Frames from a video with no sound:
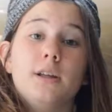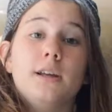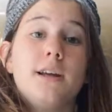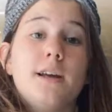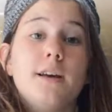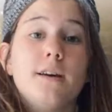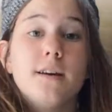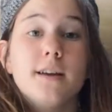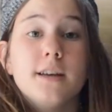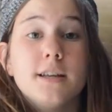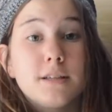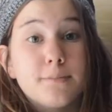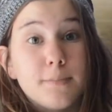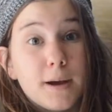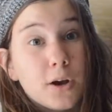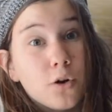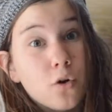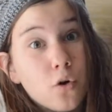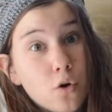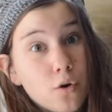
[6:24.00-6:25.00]
here is
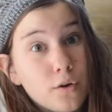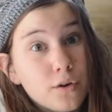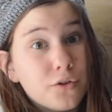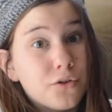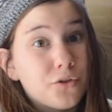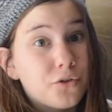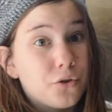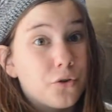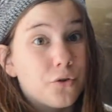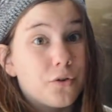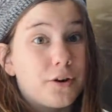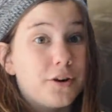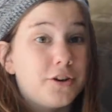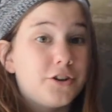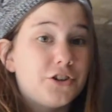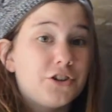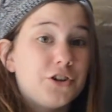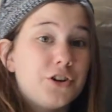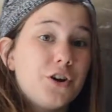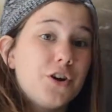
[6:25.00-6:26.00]
my chorus
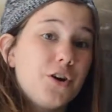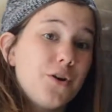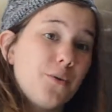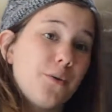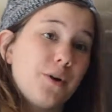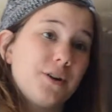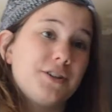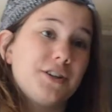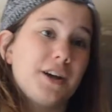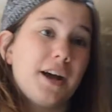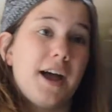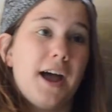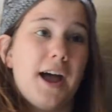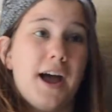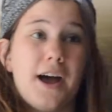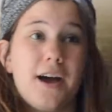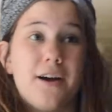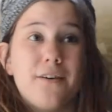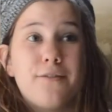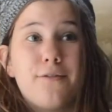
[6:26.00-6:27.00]
storage, which I
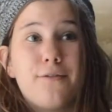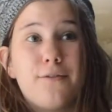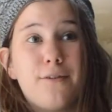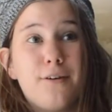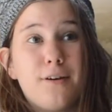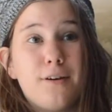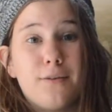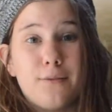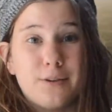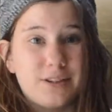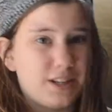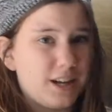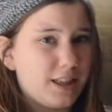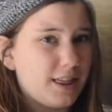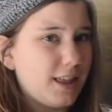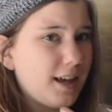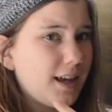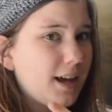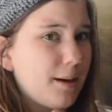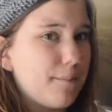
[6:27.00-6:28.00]

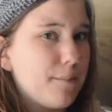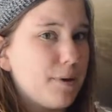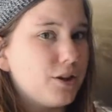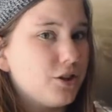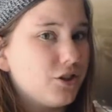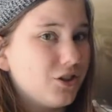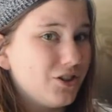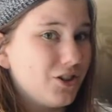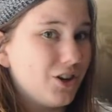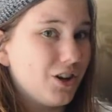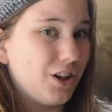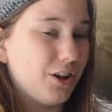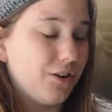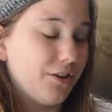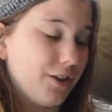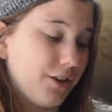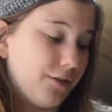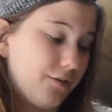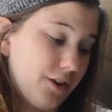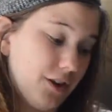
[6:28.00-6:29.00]
think I mentioned earlier
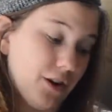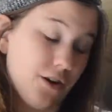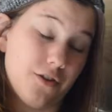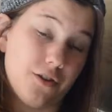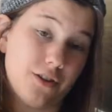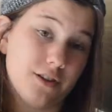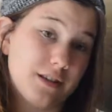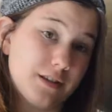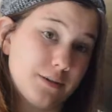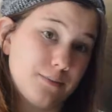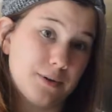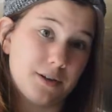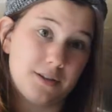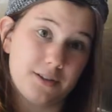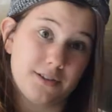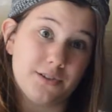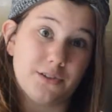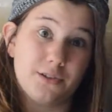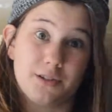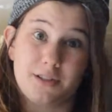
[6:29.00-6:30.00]
in the video. This is one of
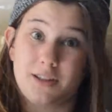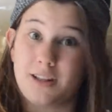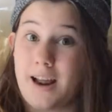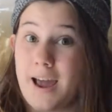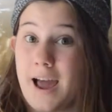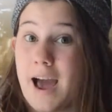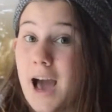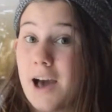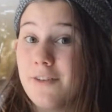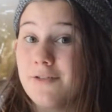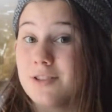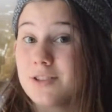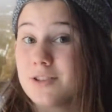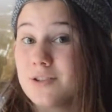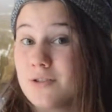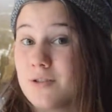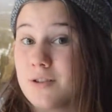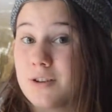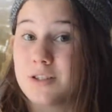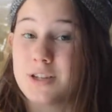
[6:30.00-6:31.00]
the songs that I have in
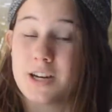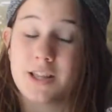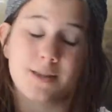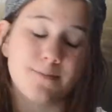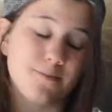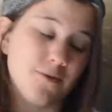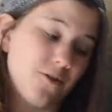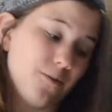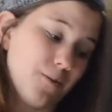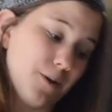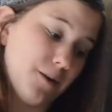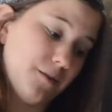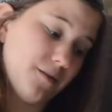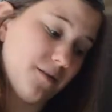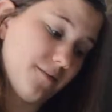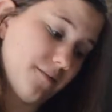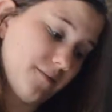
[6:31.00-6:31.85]
storage at the moment.